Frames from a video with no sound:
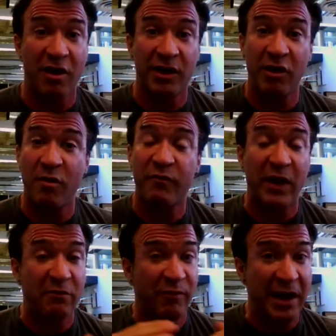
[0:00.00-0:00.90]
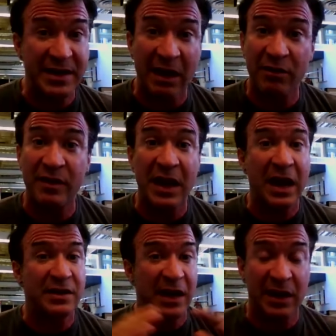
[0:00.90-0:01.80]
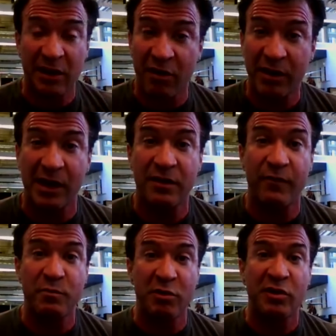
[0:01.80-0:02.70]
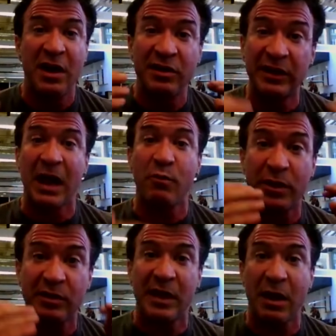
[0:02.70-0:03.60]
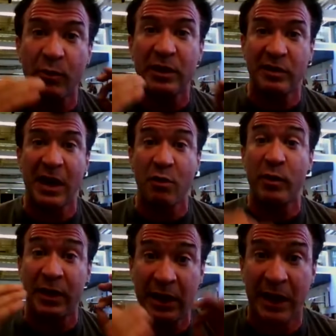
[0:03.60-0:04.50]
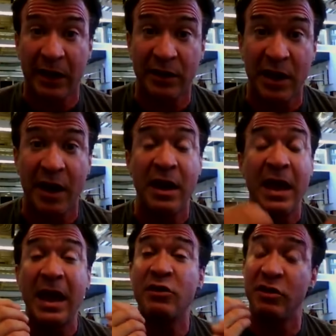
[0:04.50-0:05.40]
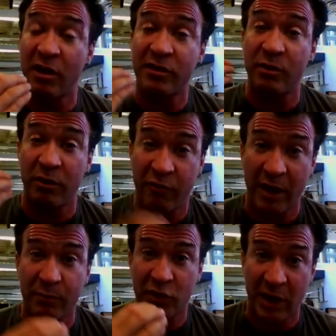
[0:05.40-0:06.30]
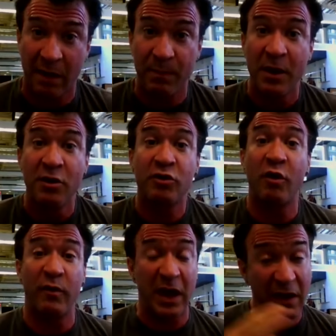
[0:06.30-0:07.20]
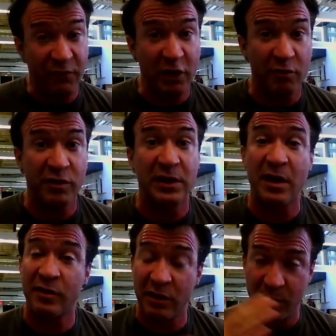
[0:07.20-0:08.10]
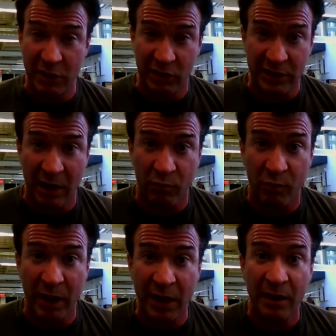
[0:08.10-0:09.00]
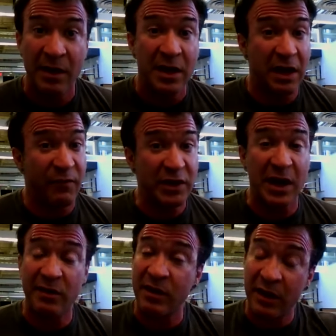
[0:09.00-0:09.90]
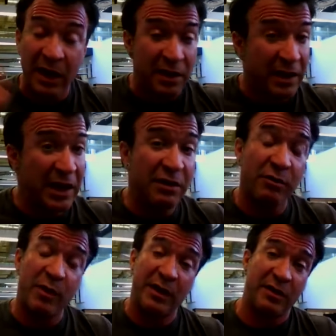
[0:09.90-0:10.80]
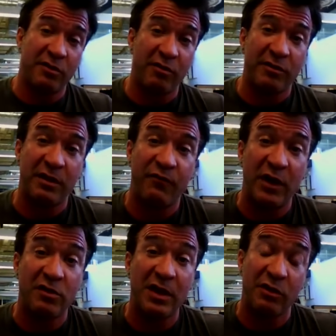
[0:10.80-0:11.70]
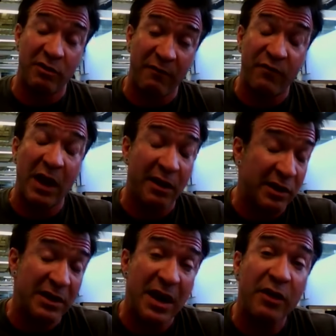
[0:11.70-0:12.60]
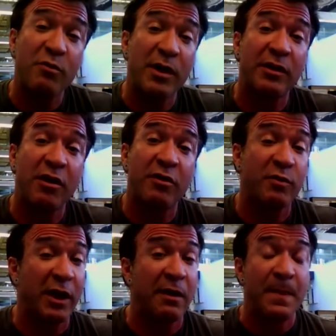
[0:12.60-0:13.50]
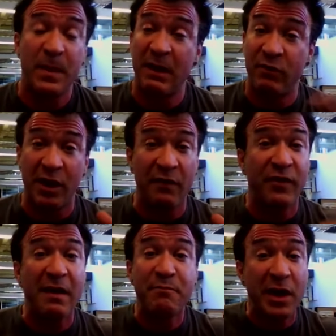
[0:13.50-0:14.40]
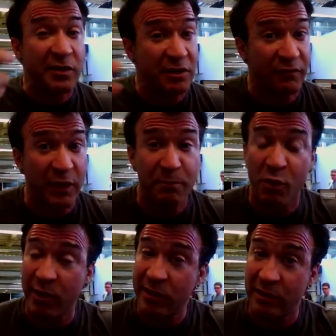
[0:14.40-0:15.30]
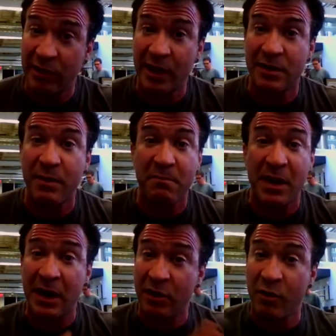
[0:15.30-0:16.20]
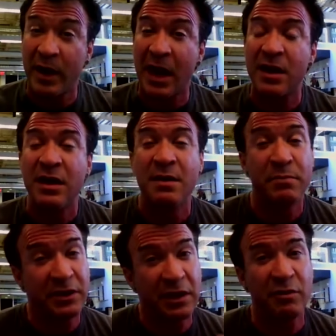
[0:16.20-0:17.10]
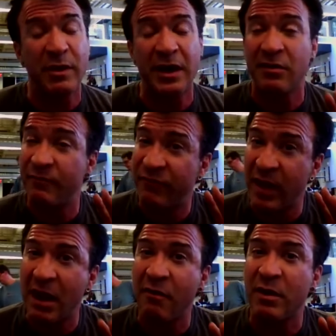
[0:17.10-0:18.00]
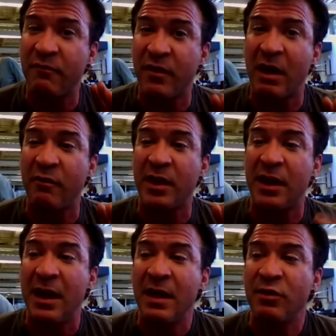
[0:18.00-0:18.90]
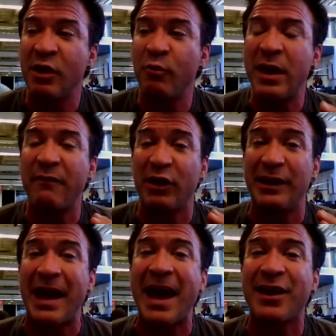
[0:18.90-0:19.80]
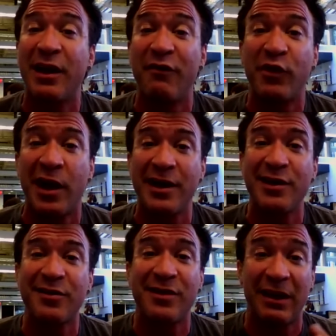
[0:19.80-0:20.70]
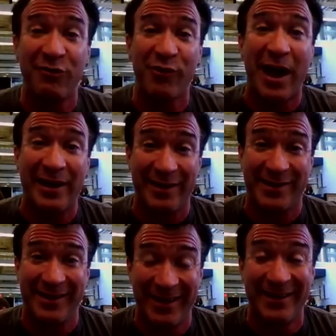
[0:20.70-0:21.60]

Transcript: the Holly Holm fight, right down to the end, taking all kinds of abuse, staying with it, staying with it, staying with it, and getting it done. And she's also in incredible shape. So if it goes to the distance, Miesha Tate will win it. If it doesn't, either one of these girls can finish the other. It's, a, it's another one of those where if you got five bucks and you flip coins and you like to bet money, go ahead. But this one is very, very, we have a lack of cutness and dryness.